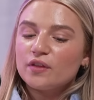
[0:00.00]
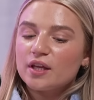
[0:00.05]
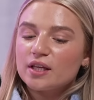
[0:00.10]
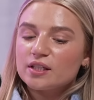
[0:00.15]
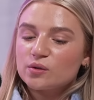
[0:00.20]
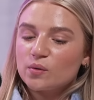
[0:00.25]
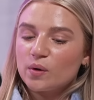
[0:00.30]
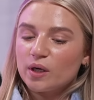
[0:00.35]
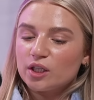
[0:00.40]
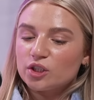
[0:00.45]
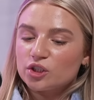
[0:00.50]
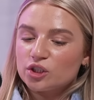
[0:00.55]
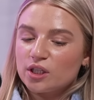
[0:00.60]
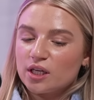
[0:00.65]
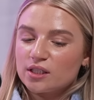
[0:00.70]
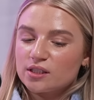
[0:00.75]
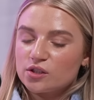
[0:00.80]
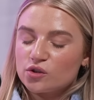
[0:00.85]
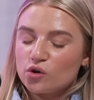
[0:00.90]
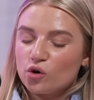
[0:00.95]
this question
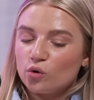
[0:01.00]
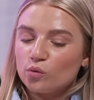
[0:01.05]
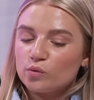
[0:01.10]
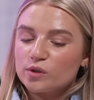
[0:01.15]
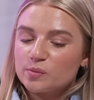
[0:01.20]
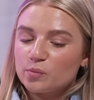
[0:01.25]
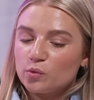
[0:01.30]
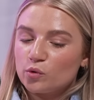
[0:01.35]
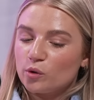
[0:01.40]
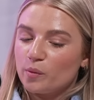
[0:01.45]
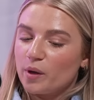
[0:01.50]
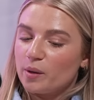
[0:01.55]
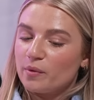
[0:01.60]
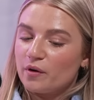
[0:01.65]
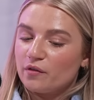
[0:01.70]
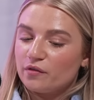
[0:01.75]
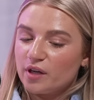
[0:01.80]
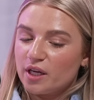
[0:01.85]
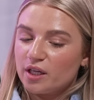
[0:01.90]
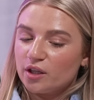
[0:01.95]
as it's always spoke about
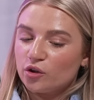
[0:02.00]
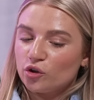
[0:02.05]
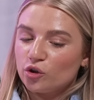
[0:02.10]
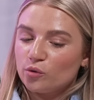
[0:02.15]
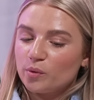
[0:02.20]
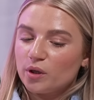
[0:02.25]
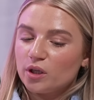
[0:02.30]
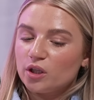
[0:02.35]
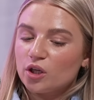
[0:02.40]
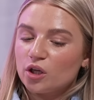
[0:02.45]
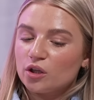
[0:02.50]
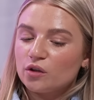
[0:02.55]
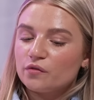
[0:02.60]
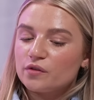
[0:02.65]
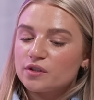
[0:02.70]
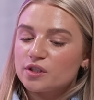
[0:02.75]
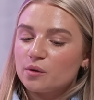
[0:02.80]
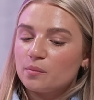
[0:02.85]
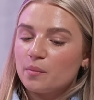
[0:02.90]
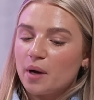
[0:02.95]
my friend group. None of
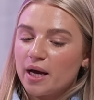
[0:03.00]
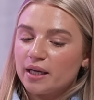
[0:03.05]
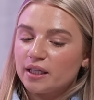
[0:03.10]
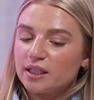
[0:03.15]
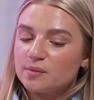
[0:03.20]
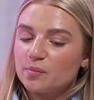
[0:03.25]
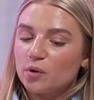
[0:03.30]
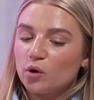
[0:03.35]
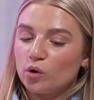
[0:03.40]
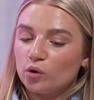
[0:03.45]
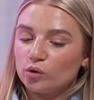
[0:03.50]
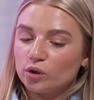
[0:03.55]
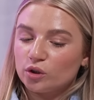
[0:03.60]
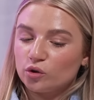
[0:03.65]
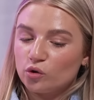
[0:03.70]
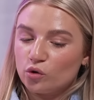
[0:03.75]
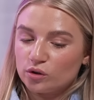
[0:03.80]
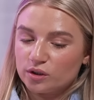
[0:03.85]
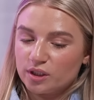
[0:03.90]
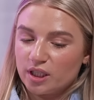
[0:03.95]
us are married, but all in
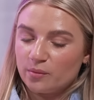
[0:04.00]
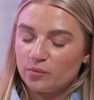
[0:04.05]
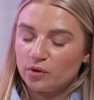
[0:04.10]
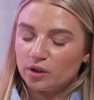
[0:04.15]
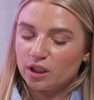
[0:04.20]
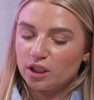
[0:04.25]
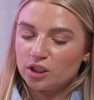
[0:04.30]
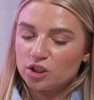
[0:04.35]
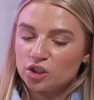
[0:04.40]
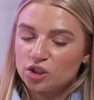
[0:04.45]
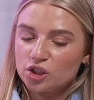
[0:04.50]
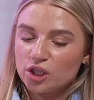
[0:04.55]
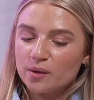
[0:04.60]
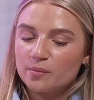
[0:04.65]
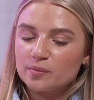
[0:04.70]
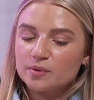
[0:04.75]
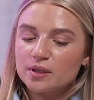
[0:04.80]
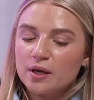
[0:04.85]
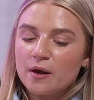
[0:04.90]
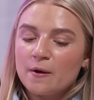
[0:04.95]
long term
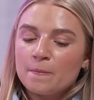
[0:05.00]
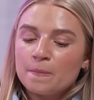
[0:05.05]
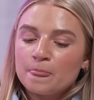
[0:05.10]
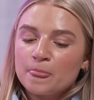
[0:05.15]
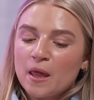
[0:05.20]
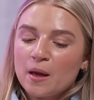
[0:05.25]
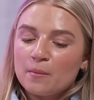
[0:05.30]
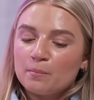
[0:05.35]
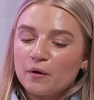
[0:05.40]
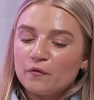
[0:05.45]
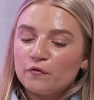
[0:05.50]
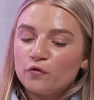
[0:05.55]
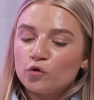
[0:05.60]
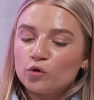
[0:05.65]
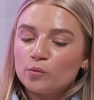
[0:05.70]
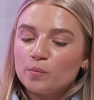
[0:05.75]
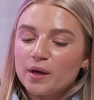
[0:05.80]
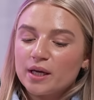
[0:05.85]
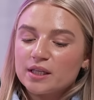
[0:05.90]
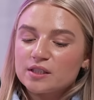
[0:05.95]
relationships. My
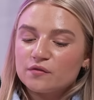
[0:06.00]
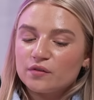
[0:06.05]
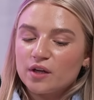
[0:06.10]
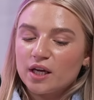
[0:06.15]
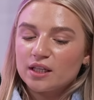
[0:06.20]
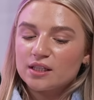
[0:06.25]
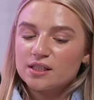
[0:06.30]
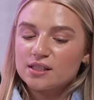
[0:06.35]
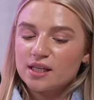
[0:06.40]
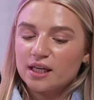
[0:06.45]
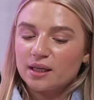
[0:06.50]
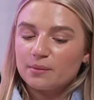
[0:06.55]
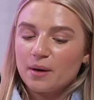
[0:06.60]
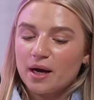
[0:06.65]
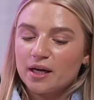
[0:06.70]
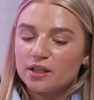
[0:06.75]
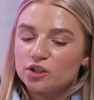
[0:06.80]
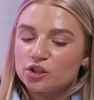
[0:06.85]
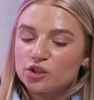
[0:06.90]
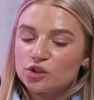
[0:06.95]
four best friends think
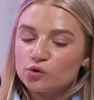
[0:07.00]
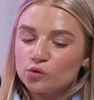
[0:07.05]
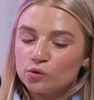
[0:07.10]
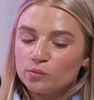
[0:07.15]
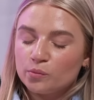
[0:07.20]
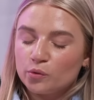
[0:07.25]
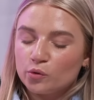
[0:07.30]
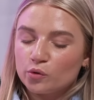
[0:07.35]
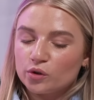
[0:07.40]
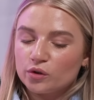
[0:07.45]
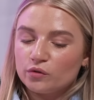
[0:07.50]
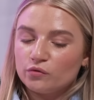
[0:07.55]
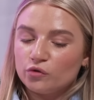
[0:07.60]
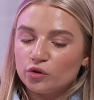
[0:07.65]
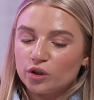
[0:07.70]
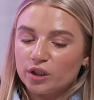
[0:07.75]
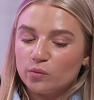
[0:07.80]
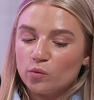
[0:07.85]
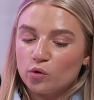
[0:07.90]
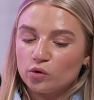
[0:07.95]
marriage is so important and
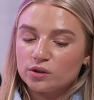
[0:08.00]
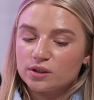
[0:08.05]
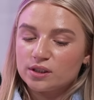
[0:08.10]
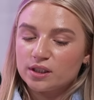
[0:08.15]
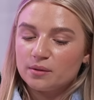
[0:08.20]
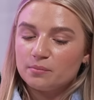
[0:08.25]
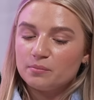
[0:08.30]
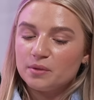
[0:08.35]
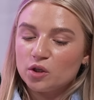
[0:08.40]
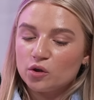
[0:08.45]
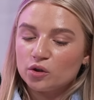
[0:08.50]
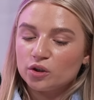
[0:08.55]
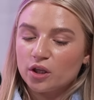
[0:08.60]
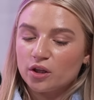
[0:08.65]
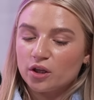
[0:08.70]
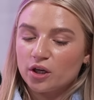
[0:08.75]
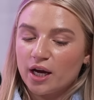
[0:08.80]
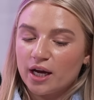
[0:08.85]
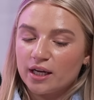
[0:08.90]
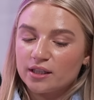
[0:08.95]
really want it. Me, on the
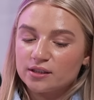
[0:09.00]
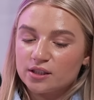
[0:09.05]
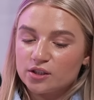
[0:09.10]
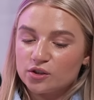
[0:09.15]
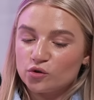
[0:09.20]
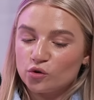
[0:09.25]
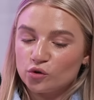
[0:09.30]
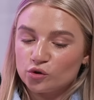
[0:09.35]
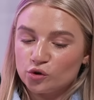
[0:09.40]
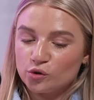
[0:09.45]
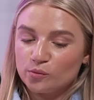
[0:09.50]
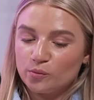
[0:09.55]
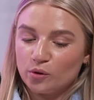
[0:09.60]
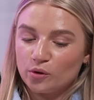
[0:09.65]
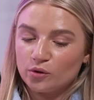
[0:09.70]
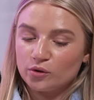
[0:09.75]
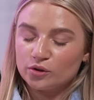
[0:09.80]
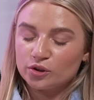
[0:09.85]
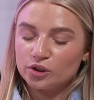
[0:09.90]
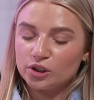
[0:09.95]
other hand, is not too
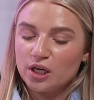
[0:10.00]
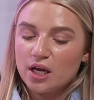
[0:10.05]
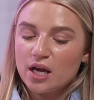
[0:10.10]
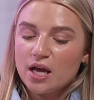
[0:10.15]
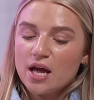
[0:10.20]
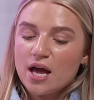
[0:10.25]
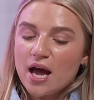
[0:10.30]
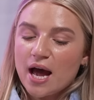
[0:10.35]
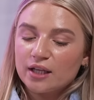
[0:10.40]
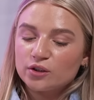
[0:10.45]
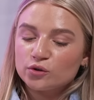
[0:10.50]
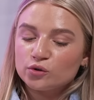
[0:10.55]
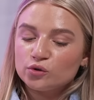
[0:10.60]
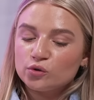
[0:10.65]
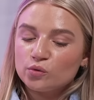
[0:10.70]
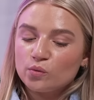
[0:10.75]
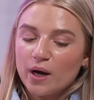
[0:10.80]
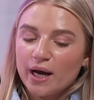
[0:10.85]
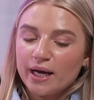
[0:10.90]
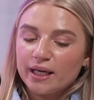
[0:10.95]
bothered. I don't
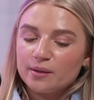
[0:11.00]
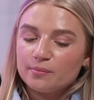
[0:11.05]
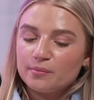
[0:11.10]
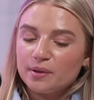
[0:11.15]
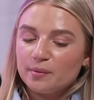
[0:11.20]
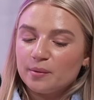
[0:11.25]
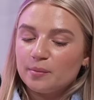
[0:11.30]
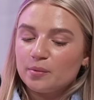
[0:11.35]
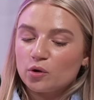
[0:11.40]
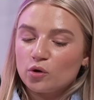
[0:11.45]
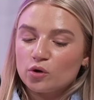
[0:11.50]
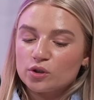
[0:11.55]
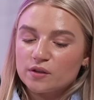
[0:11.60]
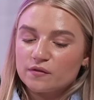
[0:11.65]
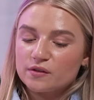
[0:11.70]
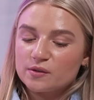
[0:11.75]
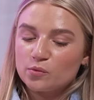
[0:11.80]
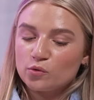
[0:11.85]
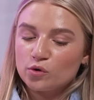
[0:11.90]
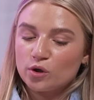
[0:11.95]
know why, maybe because
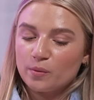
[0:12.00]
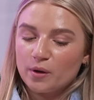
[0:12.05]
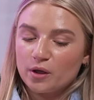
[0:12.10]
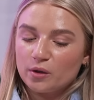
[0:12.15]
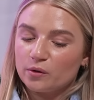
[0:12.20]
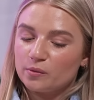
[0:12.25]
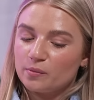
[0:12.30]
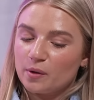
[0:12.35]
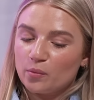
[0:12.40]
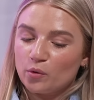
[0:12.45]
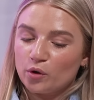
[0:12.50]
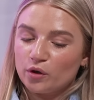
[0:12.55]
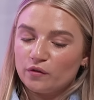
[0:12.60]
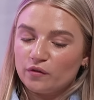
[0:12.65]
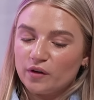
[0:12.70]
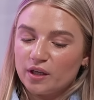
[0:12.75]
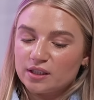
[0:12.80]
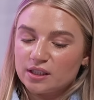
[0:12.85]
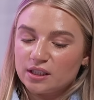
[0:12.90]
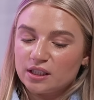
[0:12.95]
I've spoke about it with my
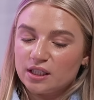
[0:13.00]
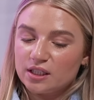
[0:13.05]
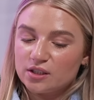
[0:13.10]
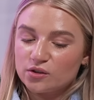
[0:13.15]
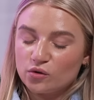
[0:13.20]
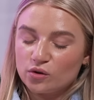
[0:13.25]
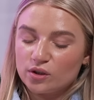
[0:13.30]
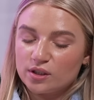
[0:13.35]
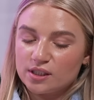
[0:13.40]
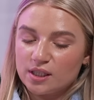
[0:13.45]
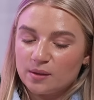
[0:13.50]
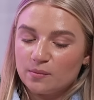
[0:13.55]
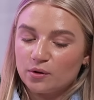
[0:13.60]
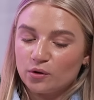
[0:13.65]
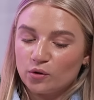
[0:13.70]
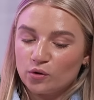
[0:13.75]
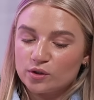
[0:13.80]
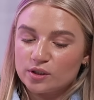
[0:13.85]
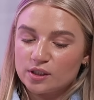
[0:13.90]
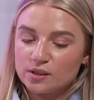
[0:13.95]
boyfriend and he's got the same
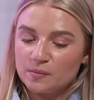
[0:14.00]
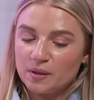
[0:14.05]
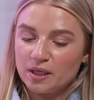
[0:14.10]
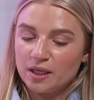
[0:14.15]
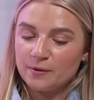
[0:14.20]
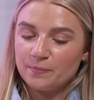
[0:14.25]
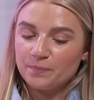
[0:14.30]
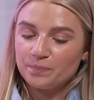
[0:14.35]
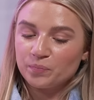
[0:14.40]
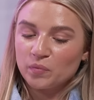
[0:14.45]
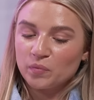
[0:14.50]
thoughts as me.